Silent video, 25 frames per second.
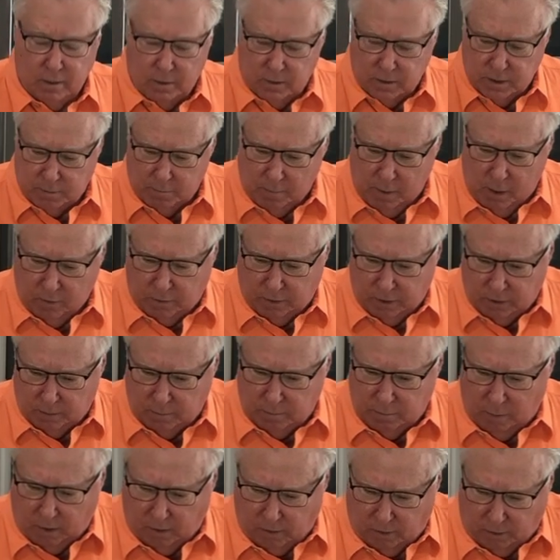smoking
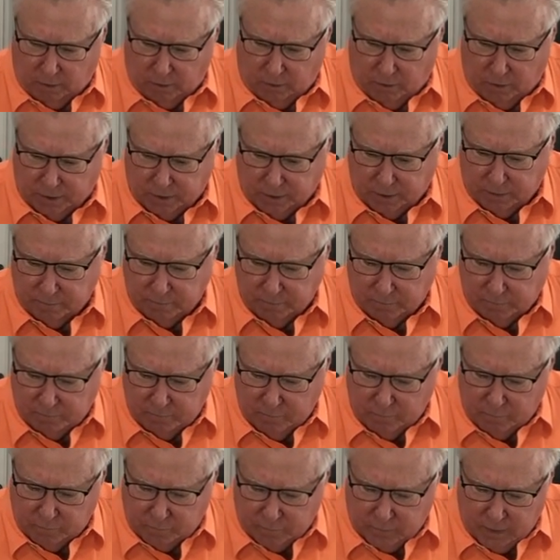and burning on you.
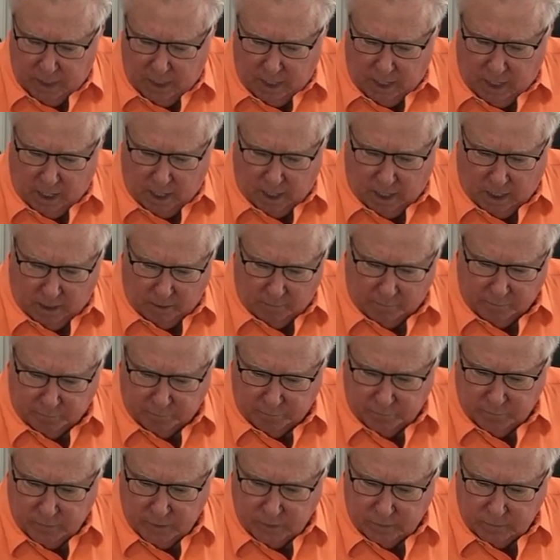Um,
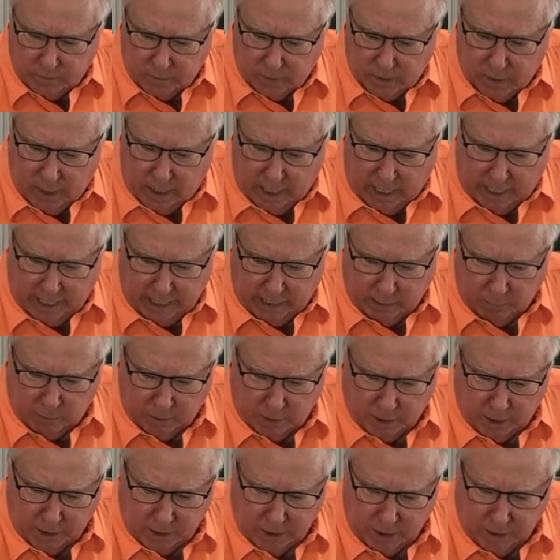and
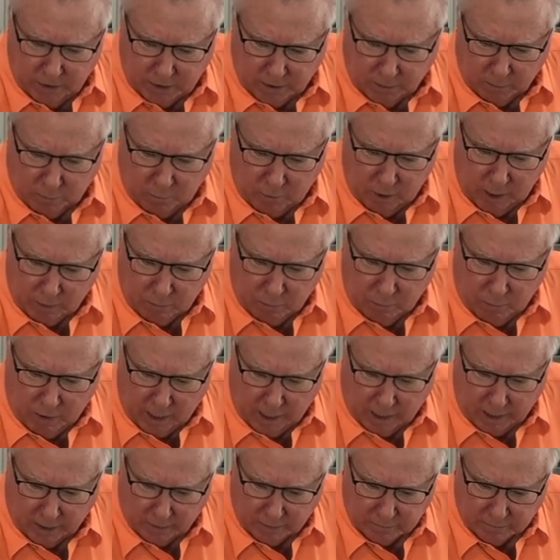we're going to use some red
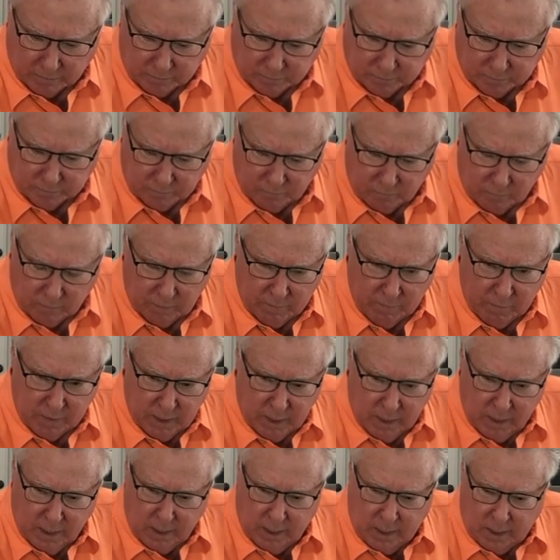wine.
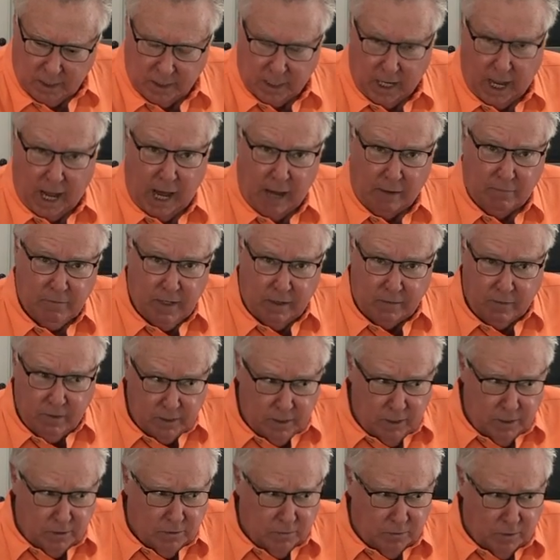Now, I've never
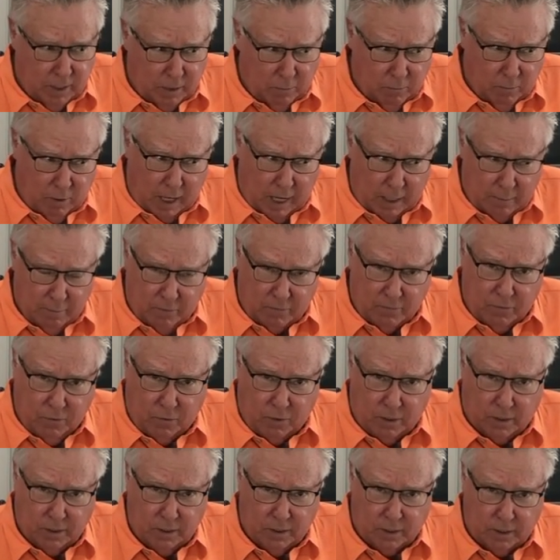used red wine
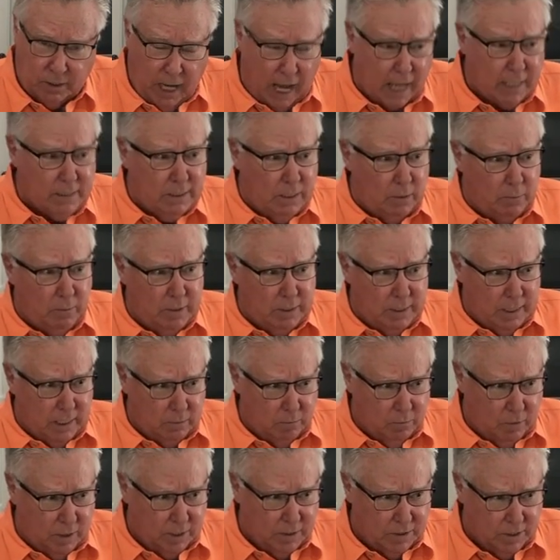before in cooking. Actually, we
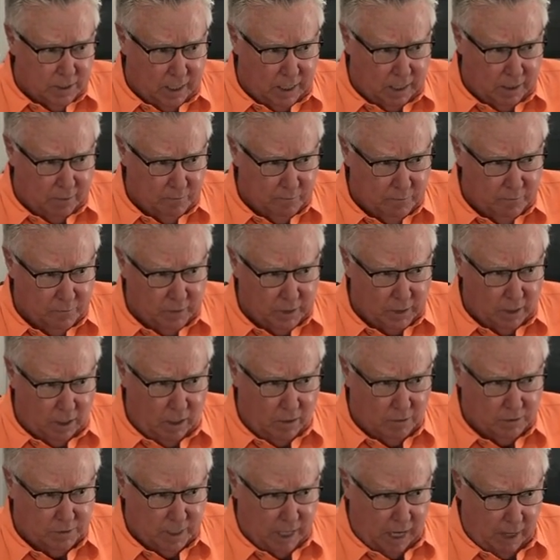did one time, a
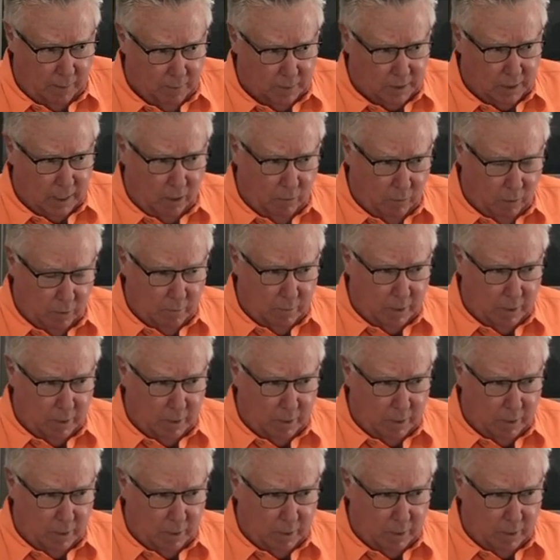long time ago. We